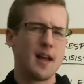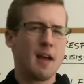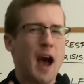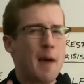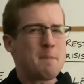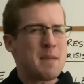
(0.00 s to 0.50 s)

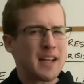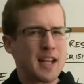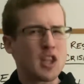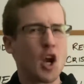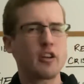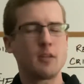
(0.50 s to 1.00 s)
I'm making
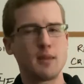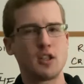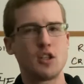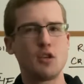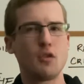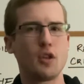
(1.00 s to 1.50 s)
the argument
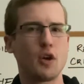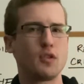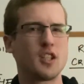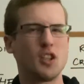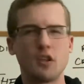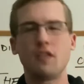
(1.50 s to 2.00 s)
to you, though,
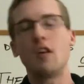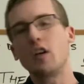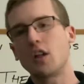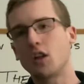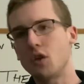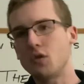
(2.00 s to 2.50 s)
to look very
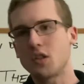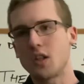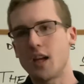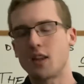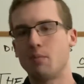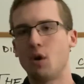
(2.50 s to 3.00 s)
closely
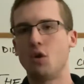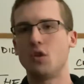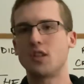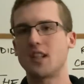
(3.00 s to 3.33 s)
at the polls,